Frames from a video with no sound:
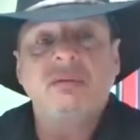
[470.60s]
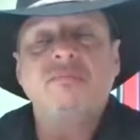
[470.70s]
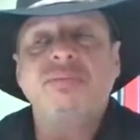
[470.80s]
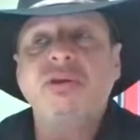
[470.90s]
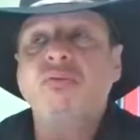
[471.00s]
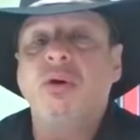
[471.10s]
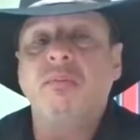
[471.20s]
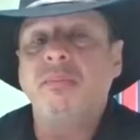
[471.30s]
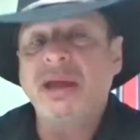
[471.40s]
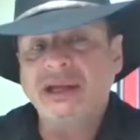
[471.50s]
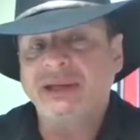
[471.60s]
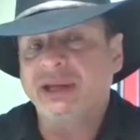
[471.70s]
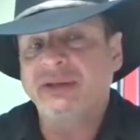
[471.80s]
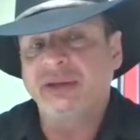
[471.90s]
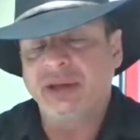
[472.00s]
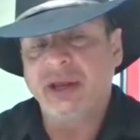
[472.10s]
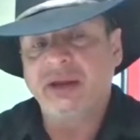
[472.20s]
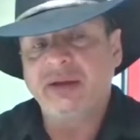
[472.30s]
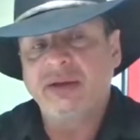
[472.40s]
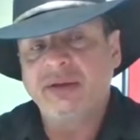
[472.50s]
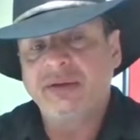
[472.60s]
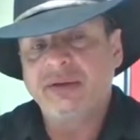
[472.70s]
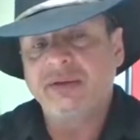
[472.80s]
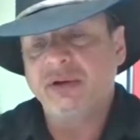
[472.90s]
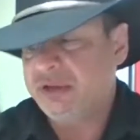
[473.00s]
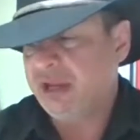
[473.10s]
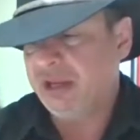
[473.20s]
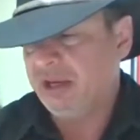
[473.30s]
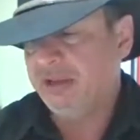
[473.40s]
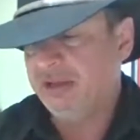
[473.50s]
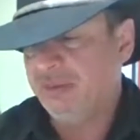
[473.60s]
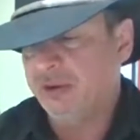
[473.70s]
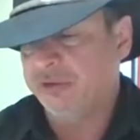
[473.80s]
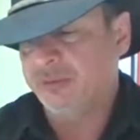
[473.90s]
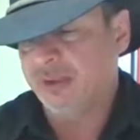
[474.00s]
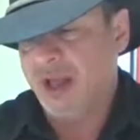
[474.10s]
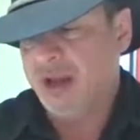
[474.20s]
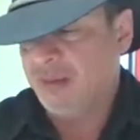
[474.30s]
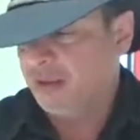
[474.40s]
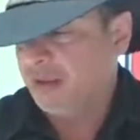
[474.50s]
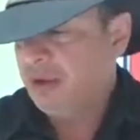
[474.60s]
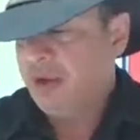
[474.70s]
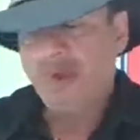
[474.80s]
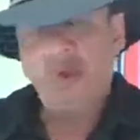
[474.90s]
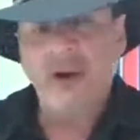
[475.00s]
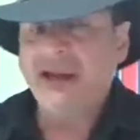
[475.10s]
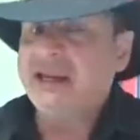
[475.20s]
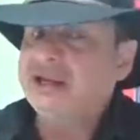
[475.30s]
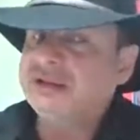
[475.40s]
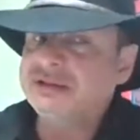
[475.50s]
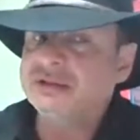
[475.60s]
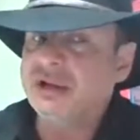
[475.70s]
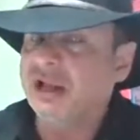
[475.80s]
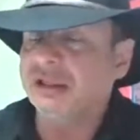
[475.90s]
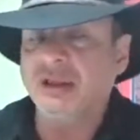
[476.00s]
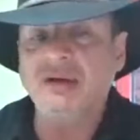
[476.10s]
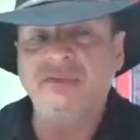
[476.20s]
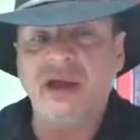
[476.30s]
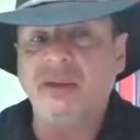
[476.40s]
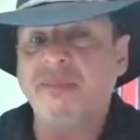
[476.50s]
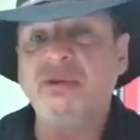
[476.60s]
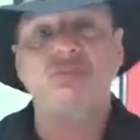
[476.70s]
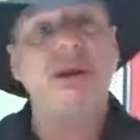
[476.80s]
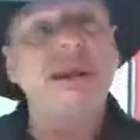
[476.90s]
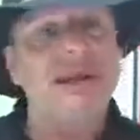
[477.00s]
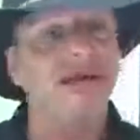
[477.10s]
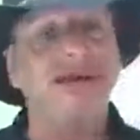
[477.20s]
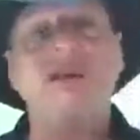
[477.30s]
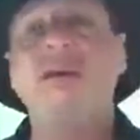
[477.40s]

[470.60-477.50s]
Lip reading: Be romantic today. Take any of these words. Reliable, radiance. I love that. Be radiant.